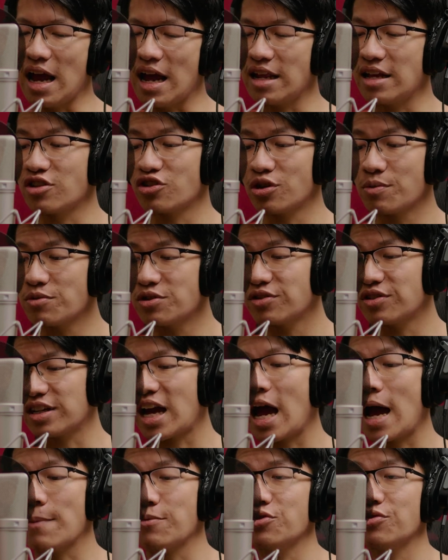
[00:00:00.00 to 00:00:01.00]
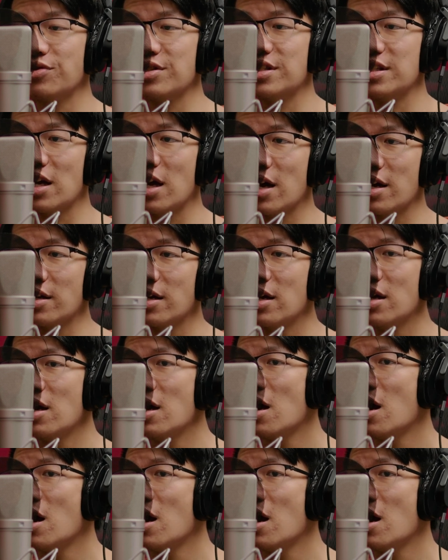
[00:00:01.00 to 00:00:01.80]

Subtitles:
And in terms of the capsule design,